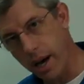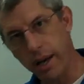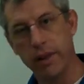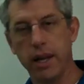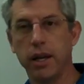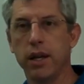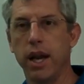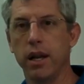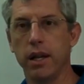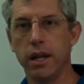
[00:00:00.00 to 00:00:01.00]
then I could
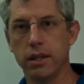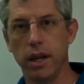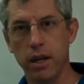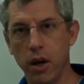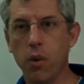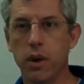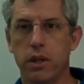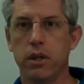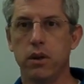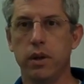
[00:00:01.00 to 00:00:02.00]
analyze it. I know what
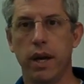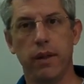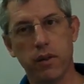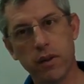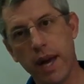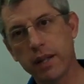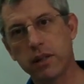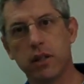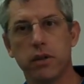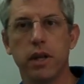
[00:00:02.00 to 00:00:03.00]
to do then. So that's
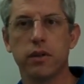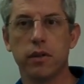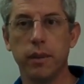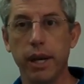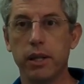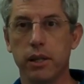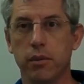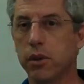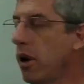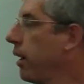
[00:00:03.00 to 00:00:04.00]
the transformation
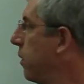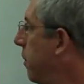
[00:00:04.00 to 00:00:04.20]
I'm trying to